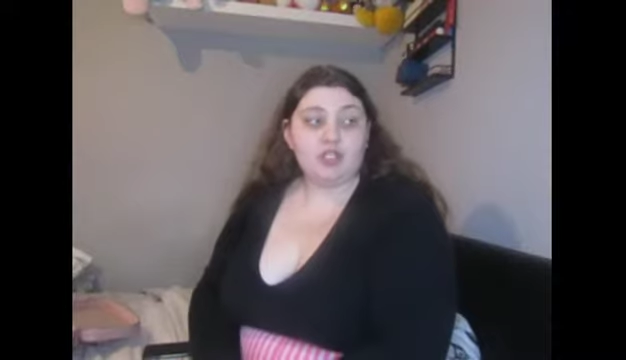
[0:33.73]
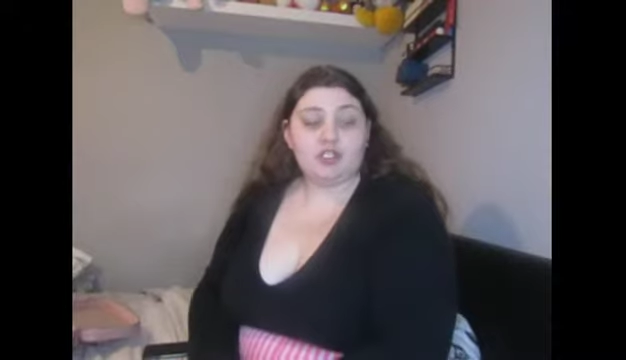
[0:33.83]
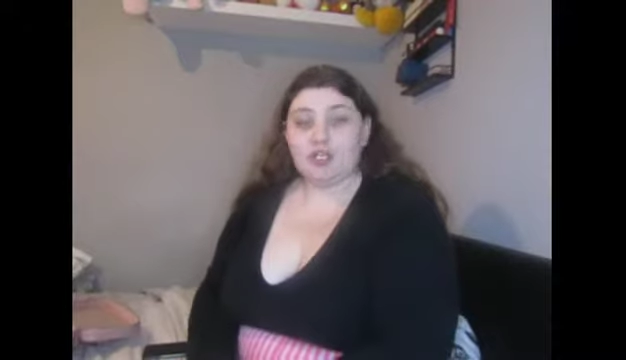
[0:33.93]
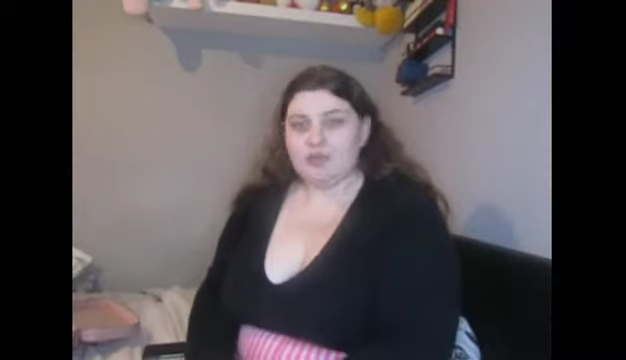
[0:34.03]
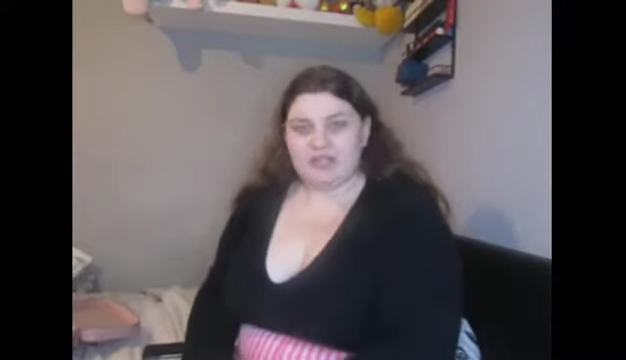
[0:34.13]

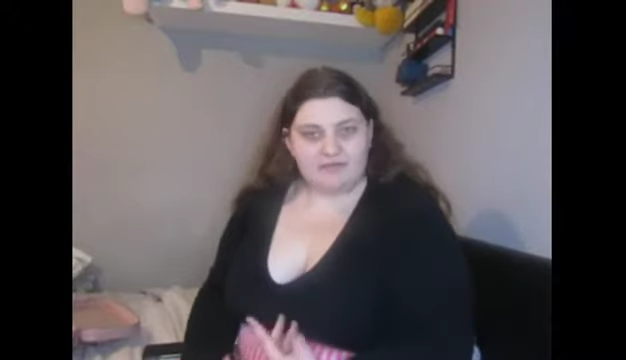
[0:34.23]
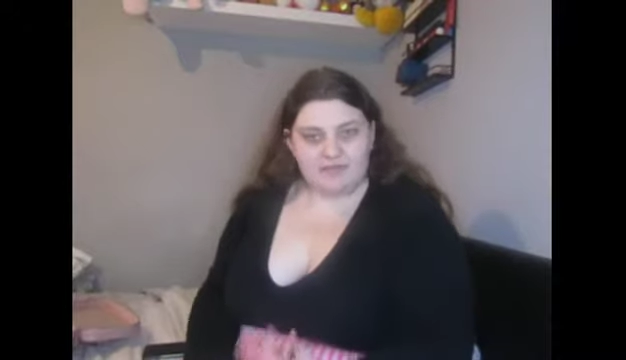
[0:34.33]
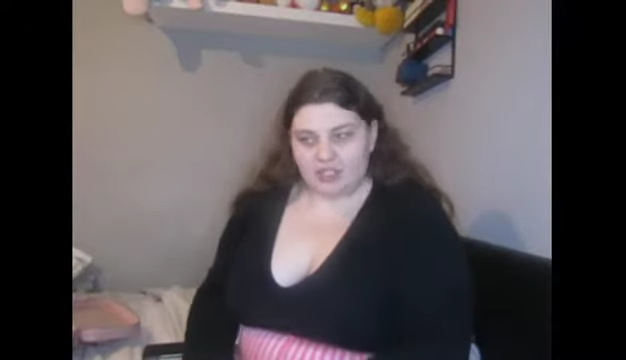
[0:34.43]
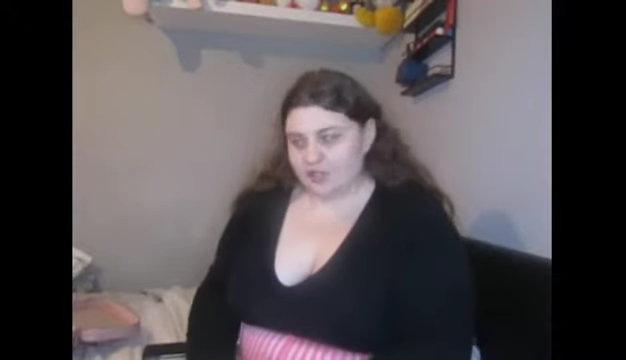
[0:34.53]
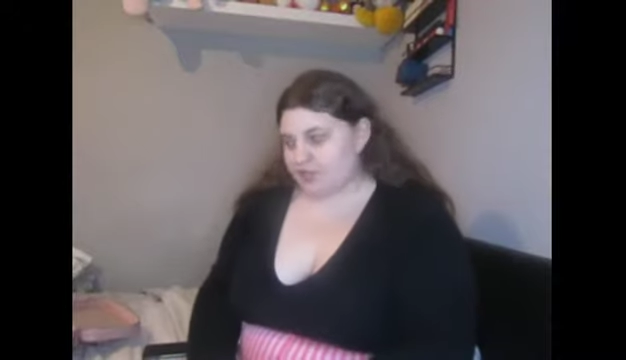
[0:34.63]
don't know when this
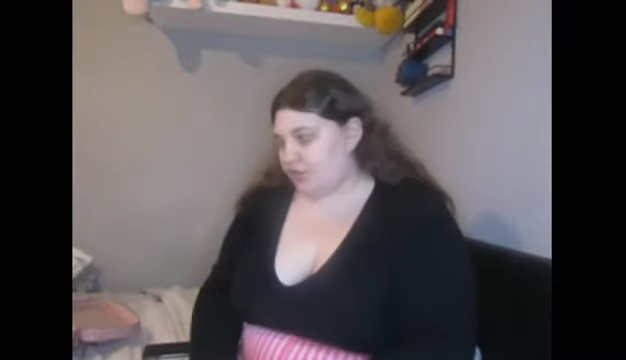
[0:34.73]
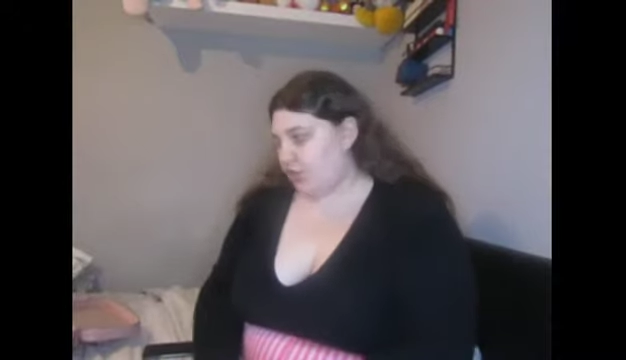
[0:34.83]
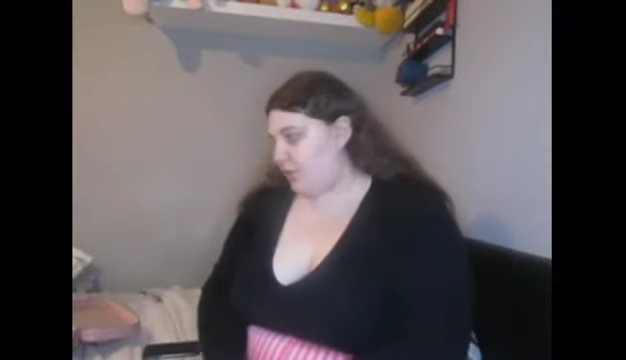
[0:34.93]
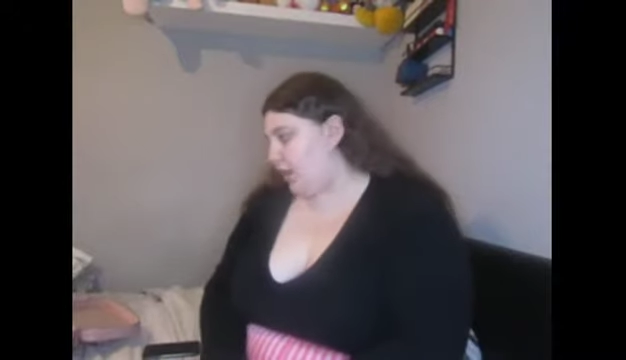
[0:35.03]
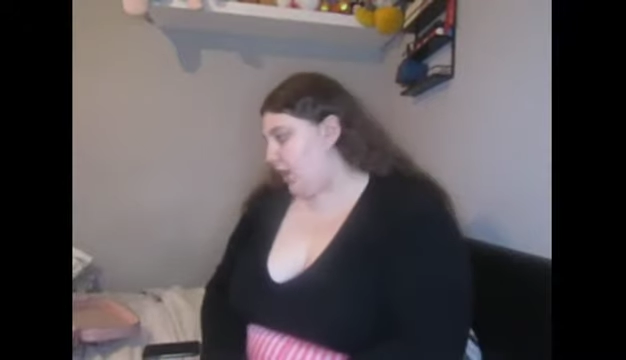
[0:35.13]
video is going to
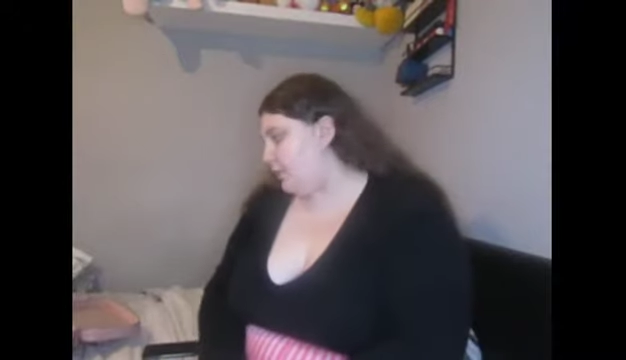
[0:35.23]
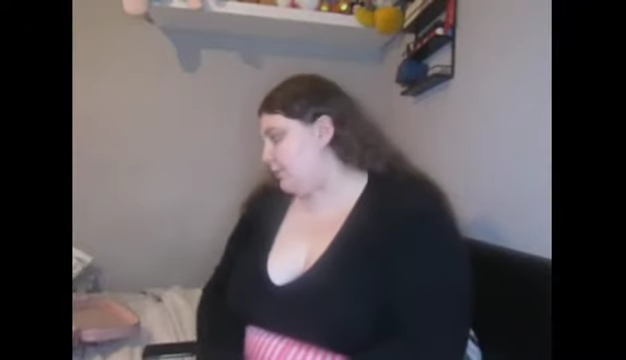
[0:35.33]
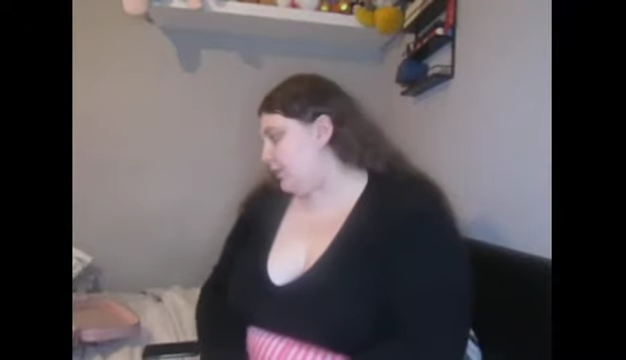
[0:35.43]
go up,